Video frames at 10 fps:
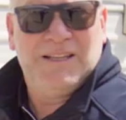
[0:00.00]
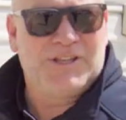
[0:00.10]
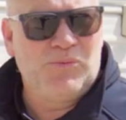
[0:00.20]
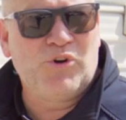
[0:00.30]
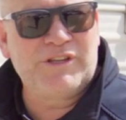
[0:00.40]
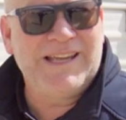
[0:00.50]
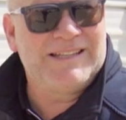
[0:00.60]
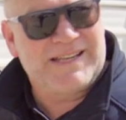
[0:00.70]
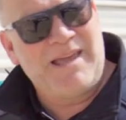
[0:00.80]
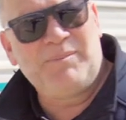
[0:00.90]
So water
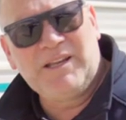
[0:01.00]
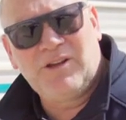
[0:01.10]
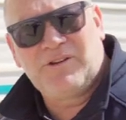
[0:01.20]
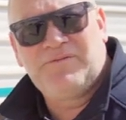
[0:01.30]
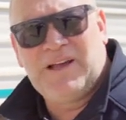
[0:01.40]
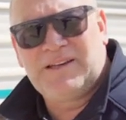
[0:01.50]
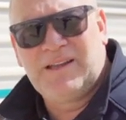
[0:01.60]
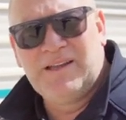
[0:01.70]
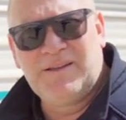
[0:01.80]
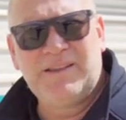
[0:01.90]
tanks can be a lot of fun.
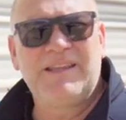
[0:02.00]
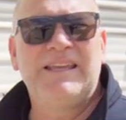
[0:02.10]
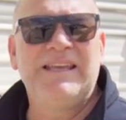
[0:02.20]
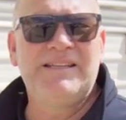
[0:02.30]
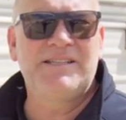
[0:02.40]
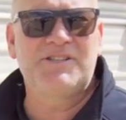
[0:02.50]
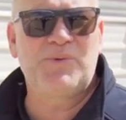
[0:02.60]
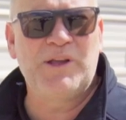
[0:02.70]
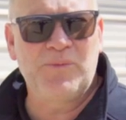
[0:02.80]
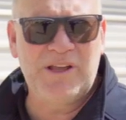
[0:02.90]
The easiest
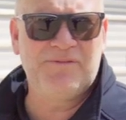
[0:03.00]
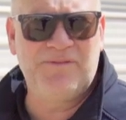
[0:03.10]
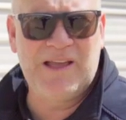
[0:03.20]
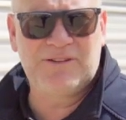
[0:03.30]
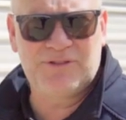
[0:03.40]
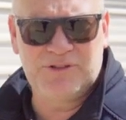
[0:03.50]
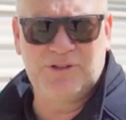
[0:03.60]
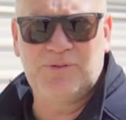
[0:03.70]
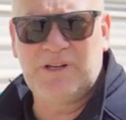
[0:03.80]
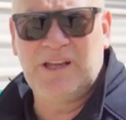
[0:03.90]
way we've found to
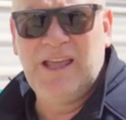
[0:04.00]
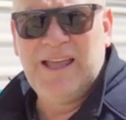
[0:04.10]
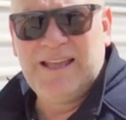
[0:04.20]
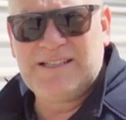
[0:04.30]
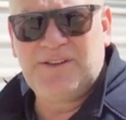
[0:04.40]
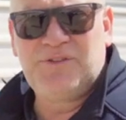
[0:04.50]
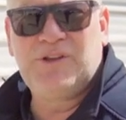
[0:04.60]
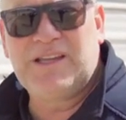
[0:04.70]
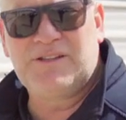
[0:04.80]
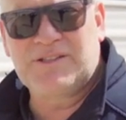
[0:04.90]
do it is if you
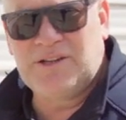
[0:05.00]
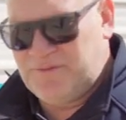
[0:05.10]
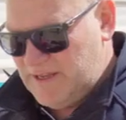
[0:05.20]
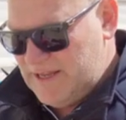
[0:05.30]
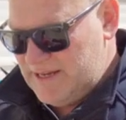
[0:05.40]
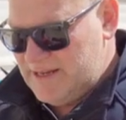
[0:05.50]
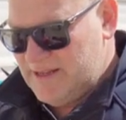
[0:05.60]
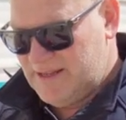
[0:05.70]
get yourself a